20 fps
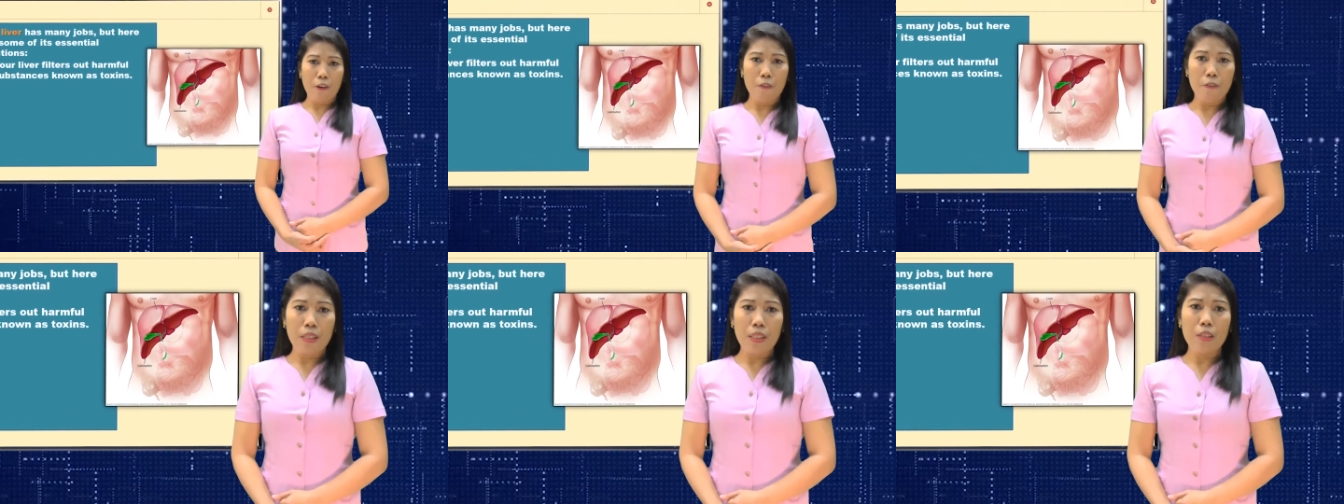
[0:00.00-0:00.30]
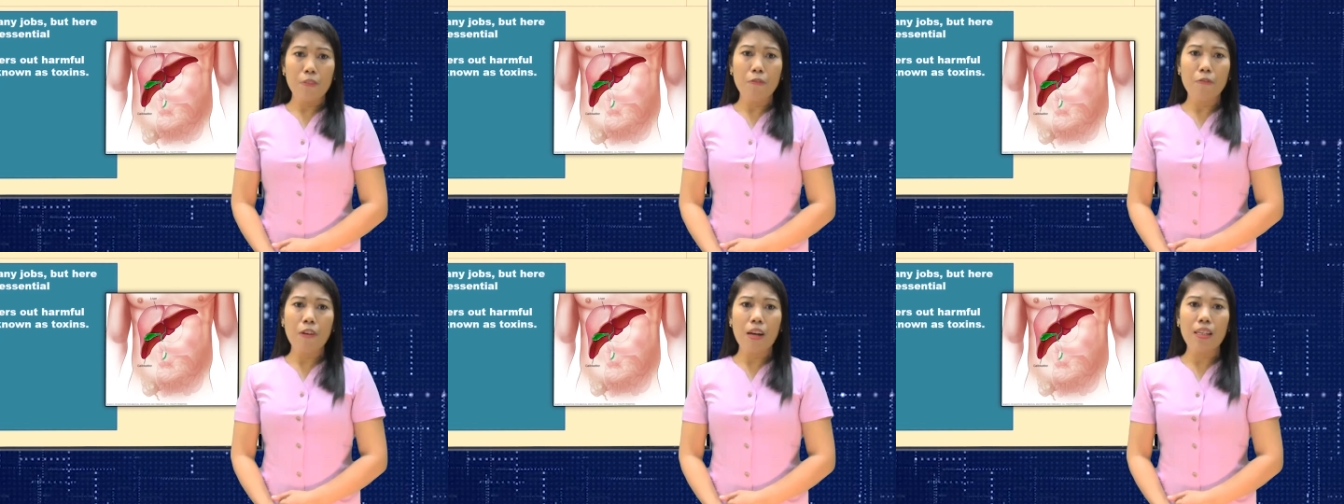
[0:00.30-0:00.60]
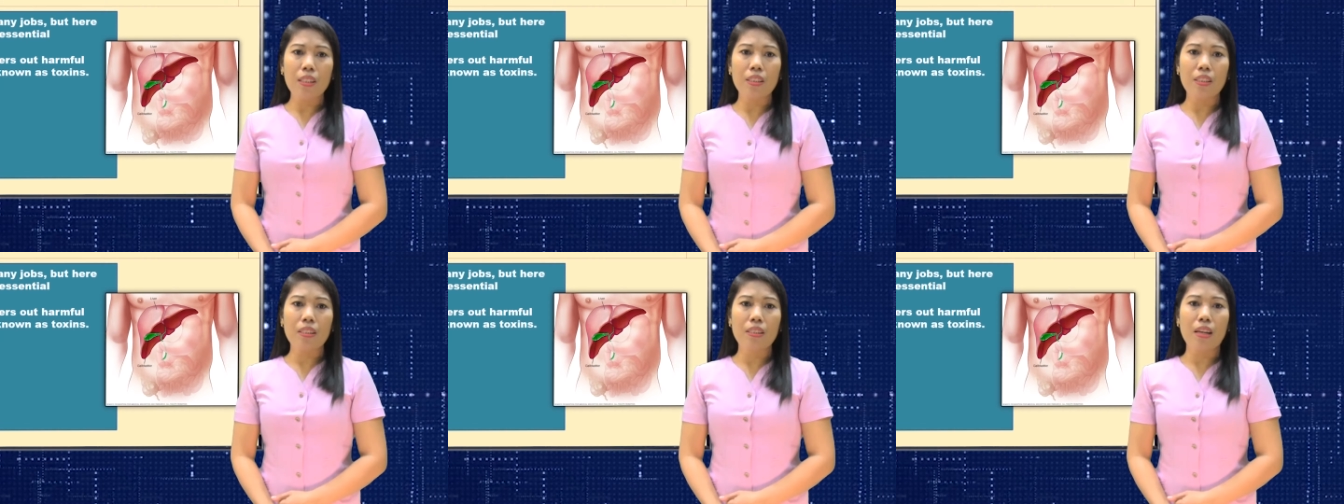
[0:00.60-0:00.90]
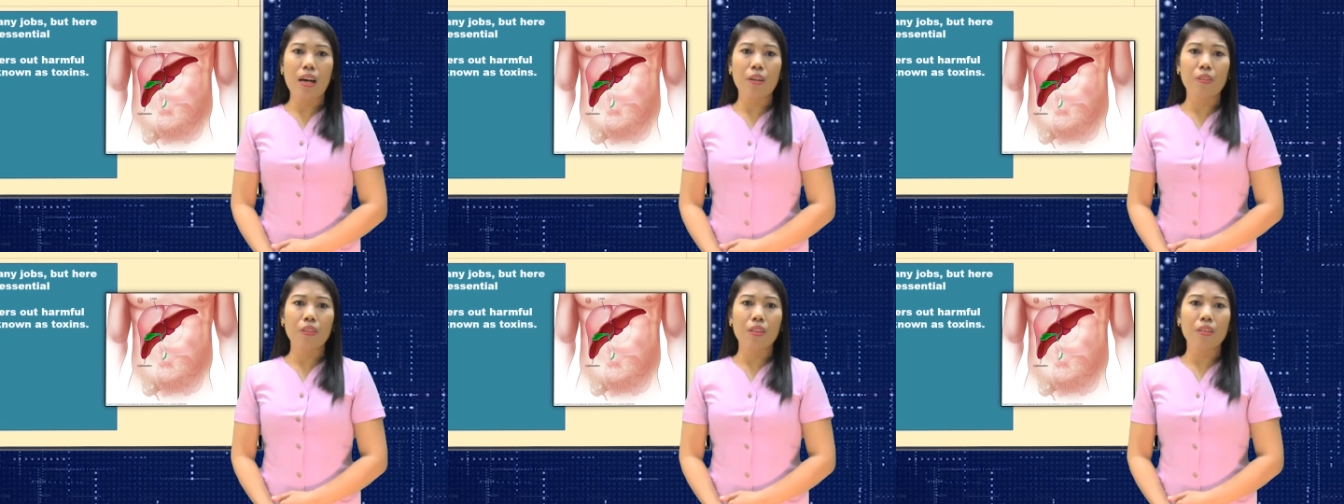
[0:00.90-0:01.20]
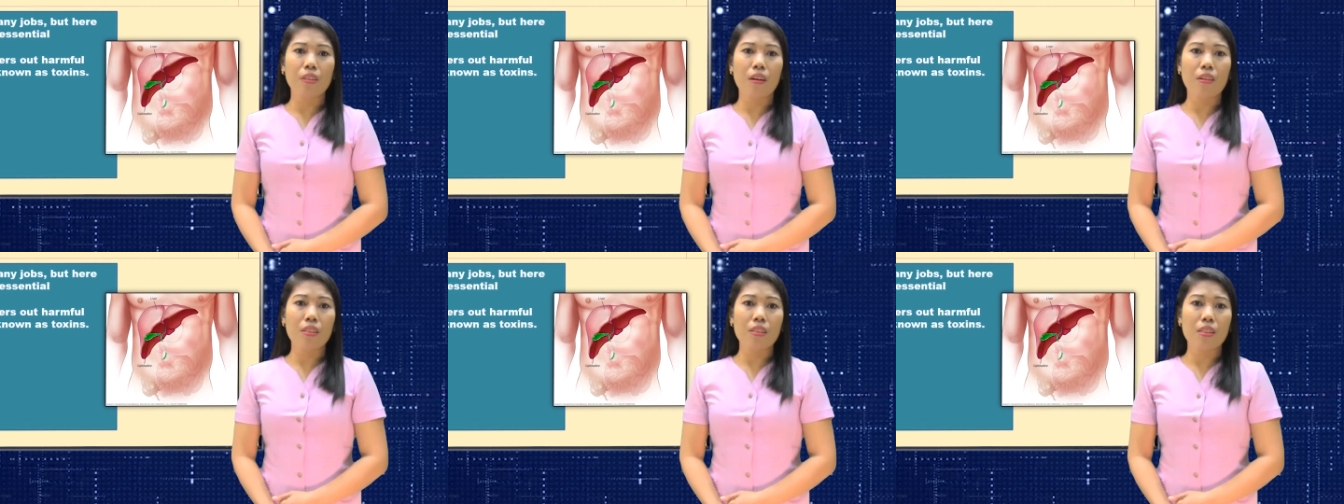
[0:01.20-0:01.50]
But it flushes out the
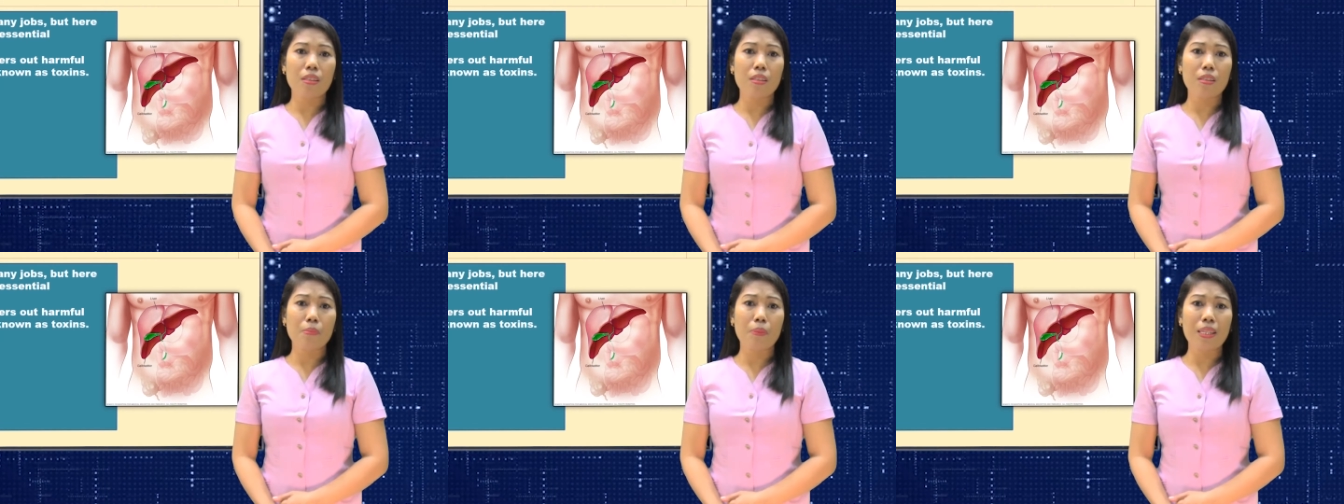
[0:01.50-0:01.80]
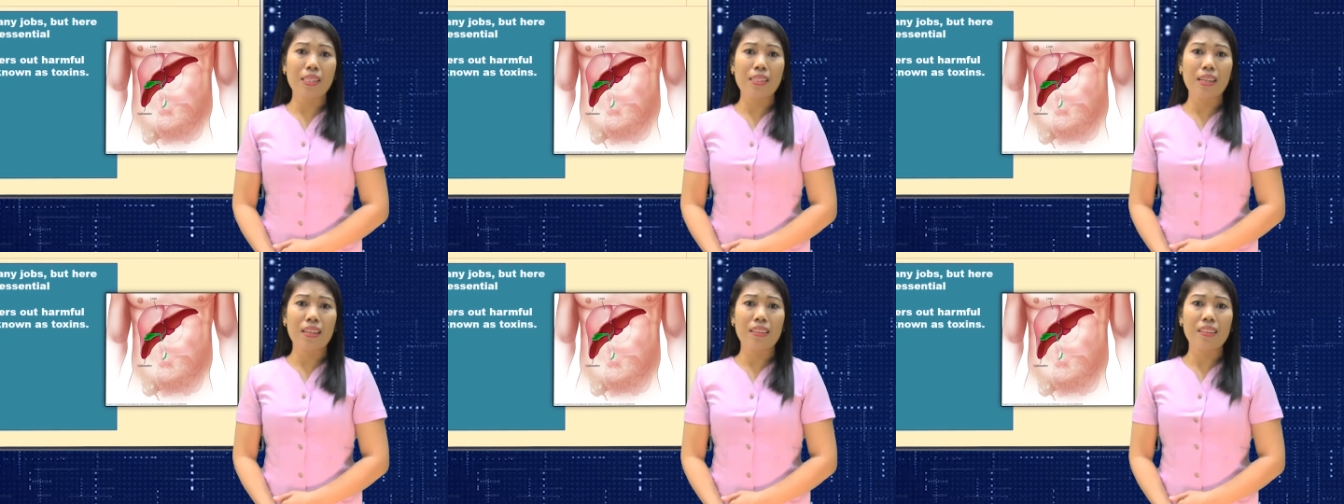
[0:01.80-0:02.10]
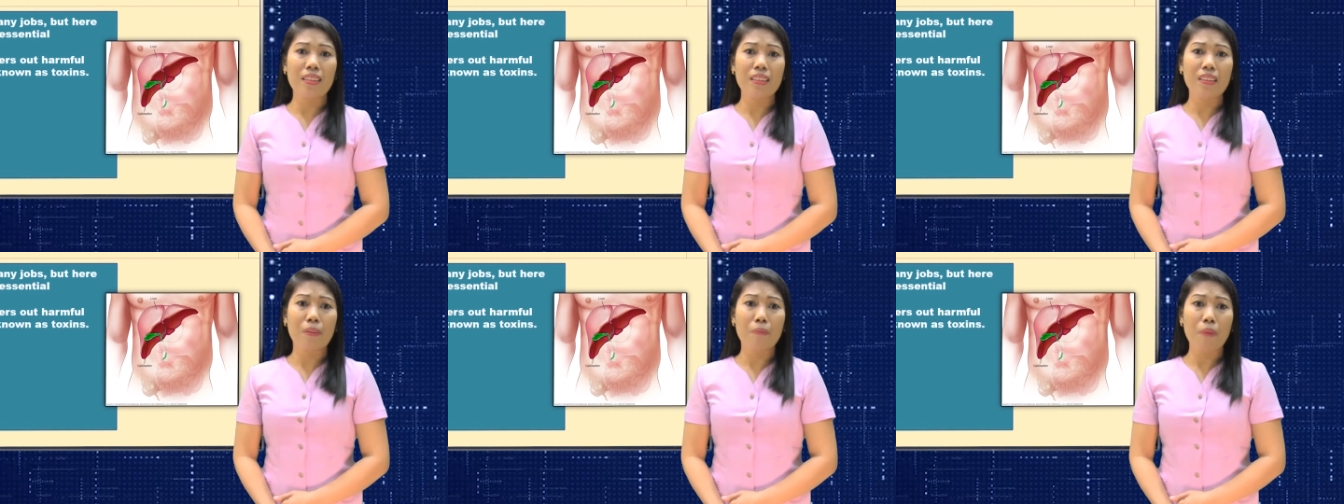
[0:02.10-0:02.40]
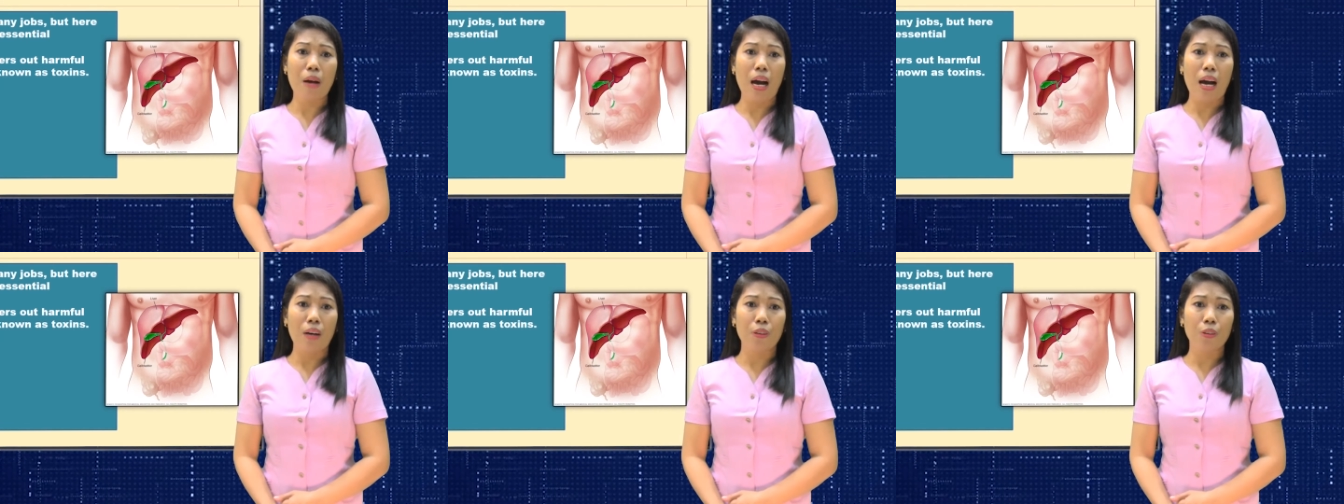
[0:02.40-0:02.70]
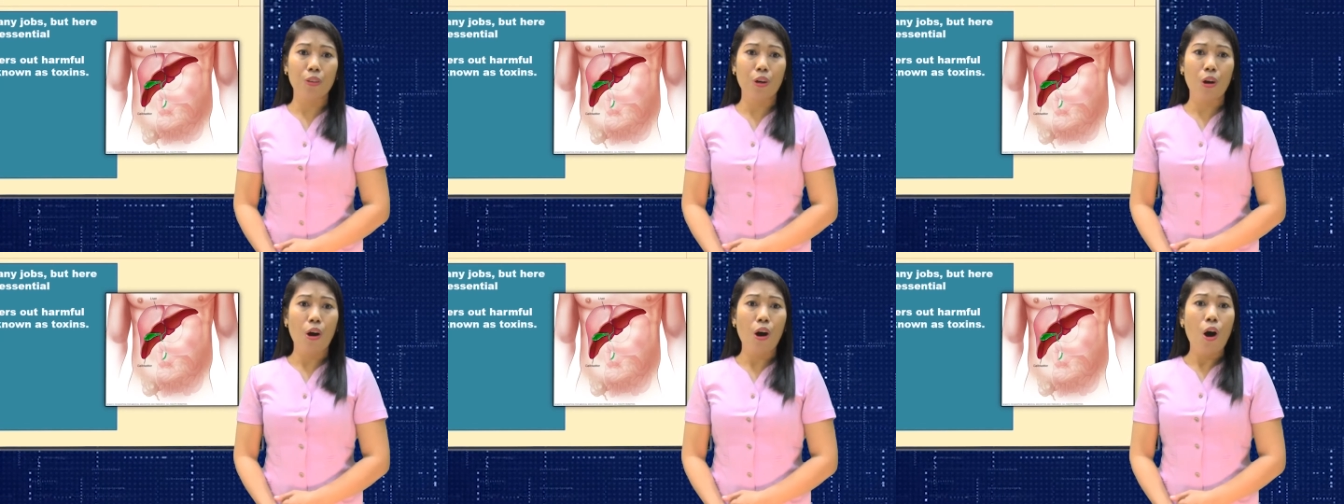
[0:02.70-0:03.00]
toxins by sending them
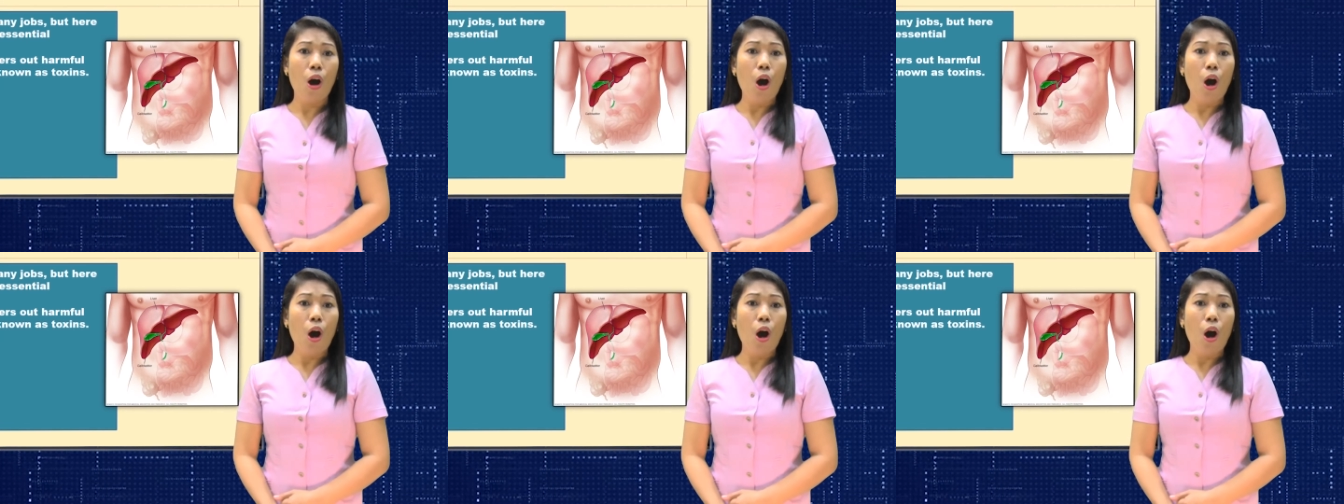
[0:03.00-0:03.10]
out